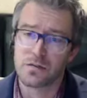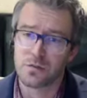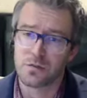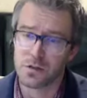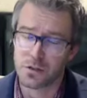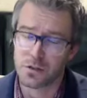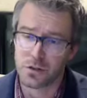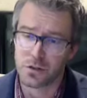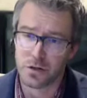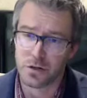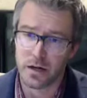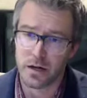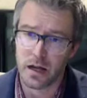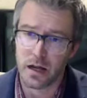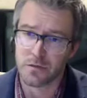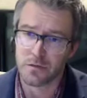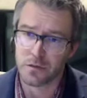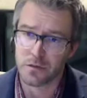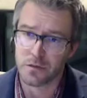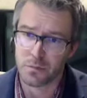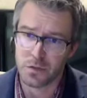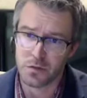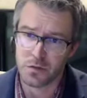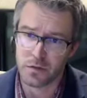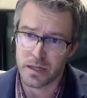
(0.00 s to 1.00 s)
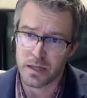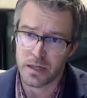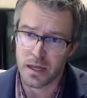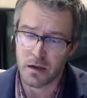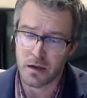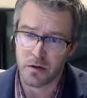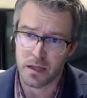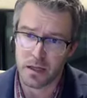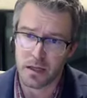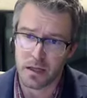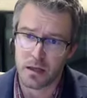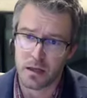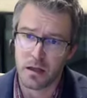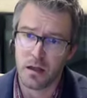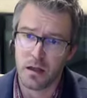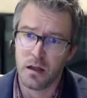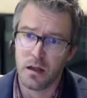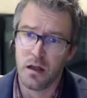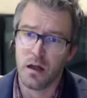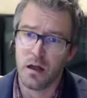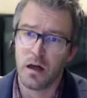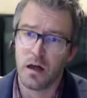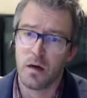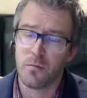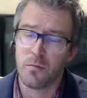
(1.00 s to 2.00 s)
for turnout for Butte County.
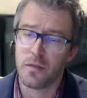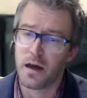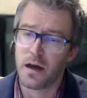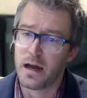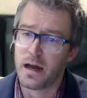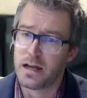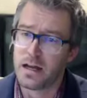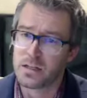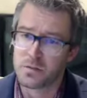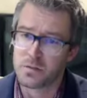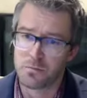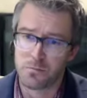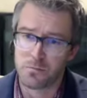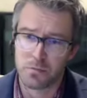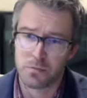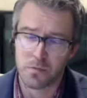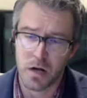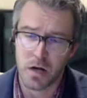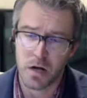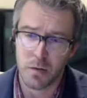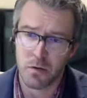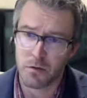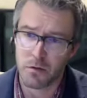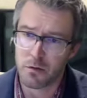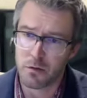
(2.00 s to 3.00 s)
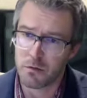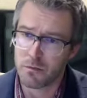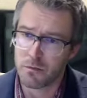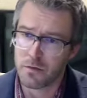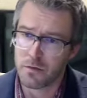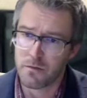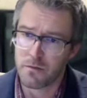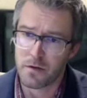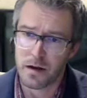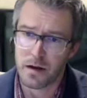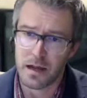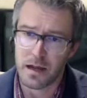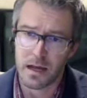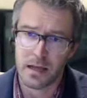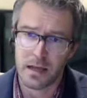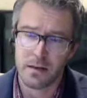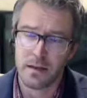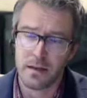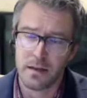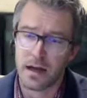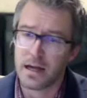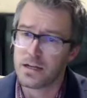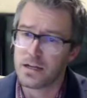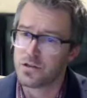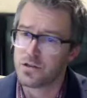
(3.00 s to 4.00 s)
The highest primary we've ever had, the
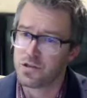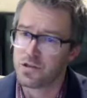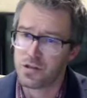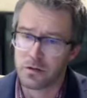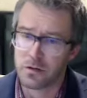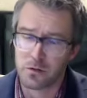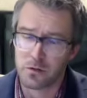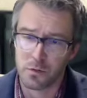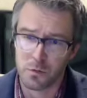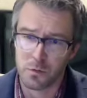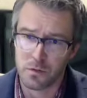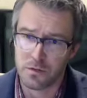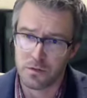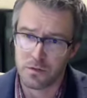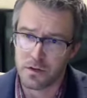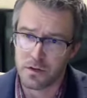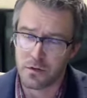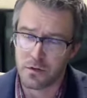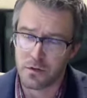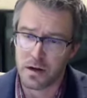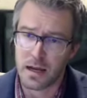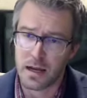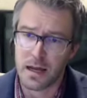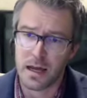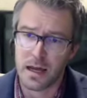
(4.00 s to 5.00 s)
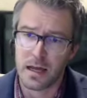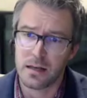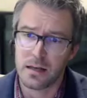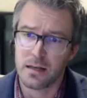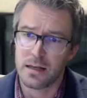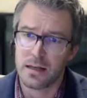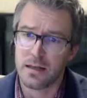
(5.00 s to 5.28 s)
highest general we've ever had,